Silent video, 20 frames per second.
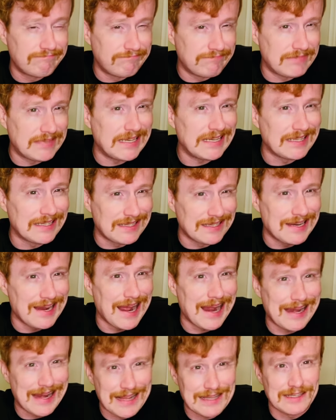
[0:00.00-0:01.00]
is
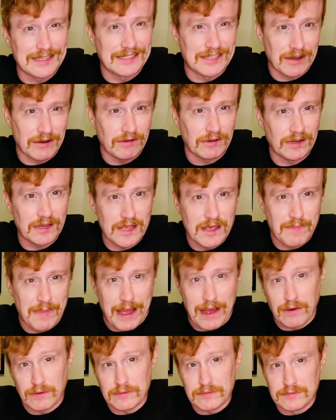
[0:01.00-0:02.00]
not necessarily
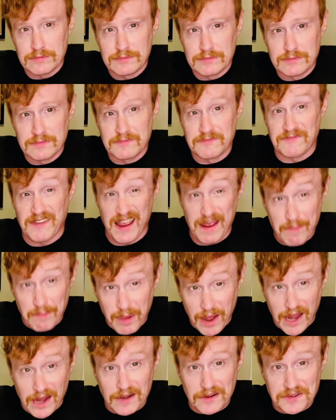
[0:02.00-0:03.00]
about
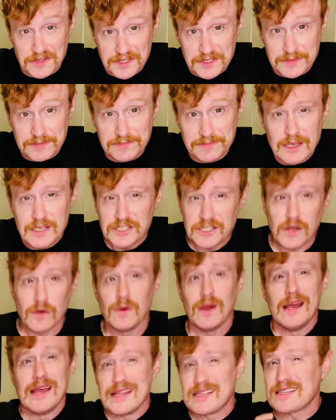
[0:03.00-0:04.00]
vampires.
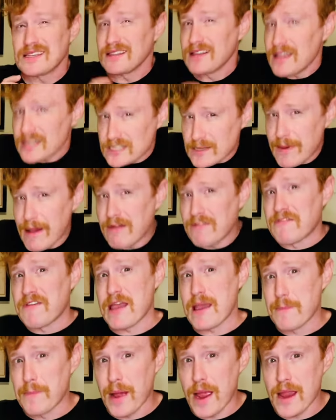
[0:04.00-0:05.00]
So it's less about
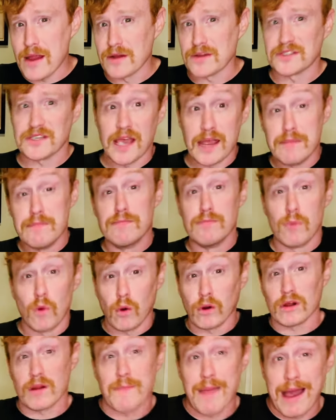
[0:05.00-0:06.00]
vampires and
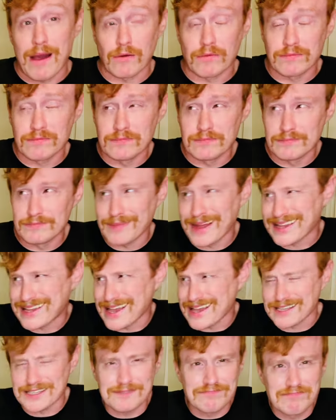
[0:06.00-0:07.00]
more about, I
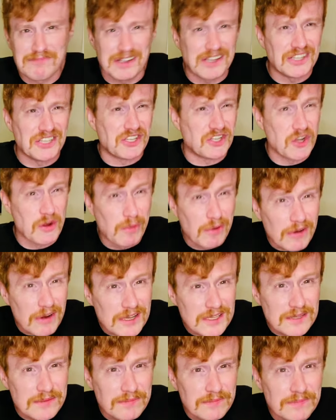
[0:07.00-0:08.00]
guess,
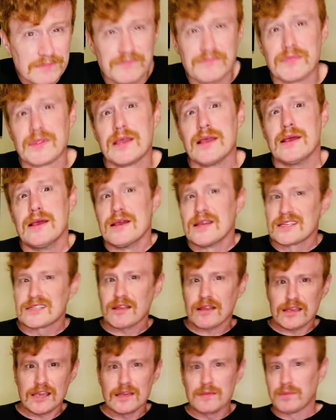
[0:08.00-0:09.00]
consumerism.
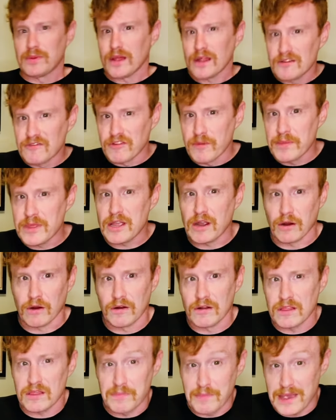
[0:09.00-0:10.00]
Sucking blood from the
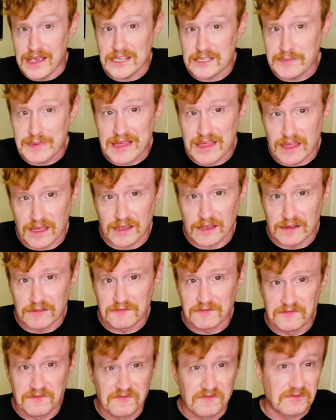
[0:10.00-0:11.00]
earth makes me think of
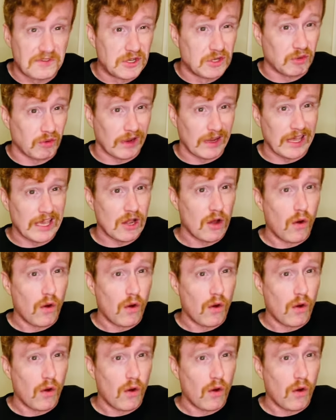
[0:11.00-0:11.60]
drilling